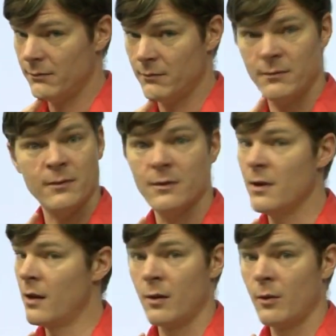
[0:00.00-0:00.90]

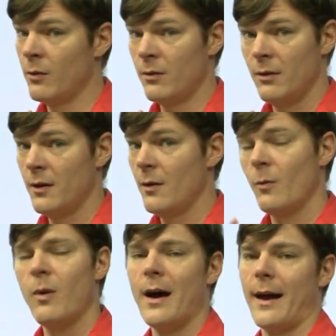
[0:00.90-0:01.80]
No.
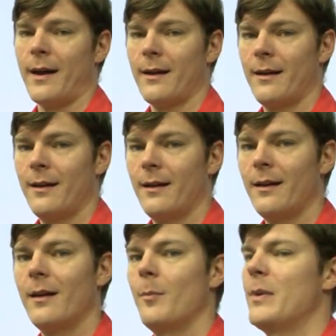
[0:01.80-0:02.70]
Why?
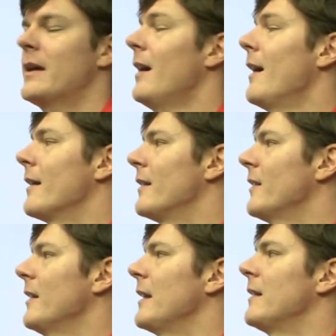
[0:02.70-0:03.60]

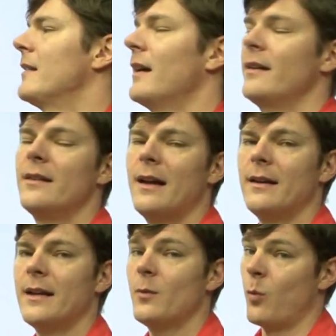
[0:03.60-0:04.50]
Because it does not
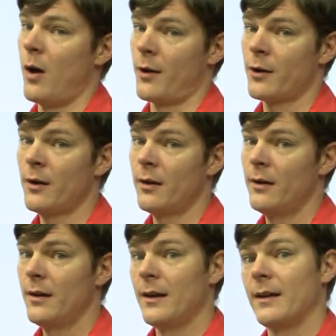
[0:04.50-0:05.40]
need water,
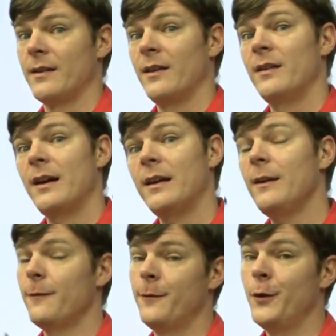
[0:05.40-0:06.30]
it does not
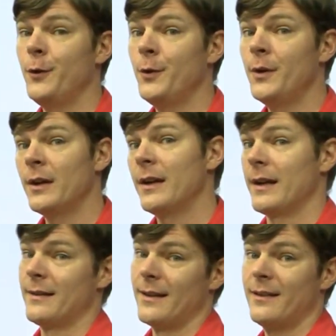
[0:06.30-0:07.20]
need food,
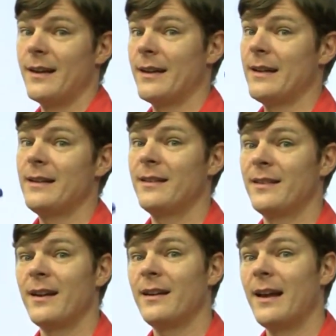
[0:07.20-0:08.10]
it does not need
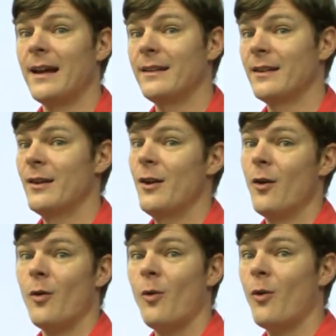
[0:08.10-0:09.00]
sunlight,
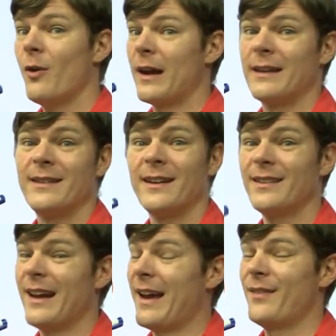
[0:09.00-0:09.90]
or it
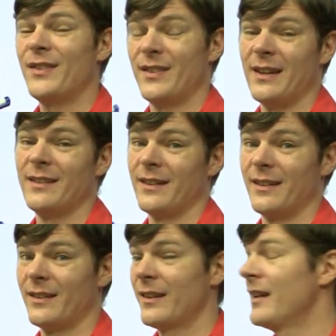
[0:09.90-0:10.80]
doesn't have
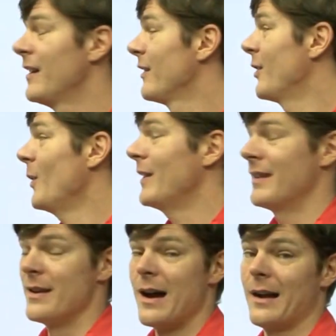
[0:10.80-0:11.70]
senses. So it's
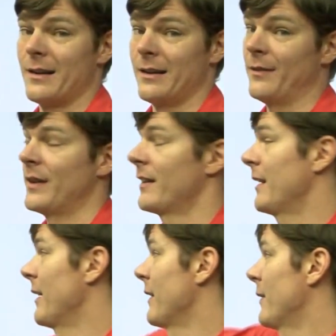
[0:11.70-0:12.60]
not a living
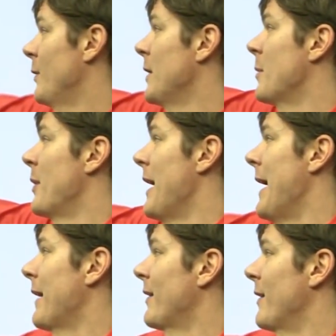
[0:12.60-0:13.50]
thing. So we can put an
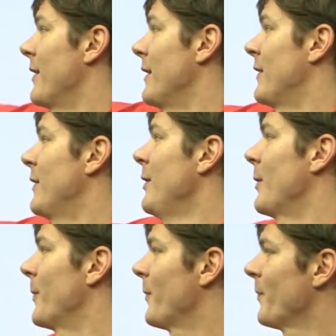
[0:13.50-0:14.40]
X on this too.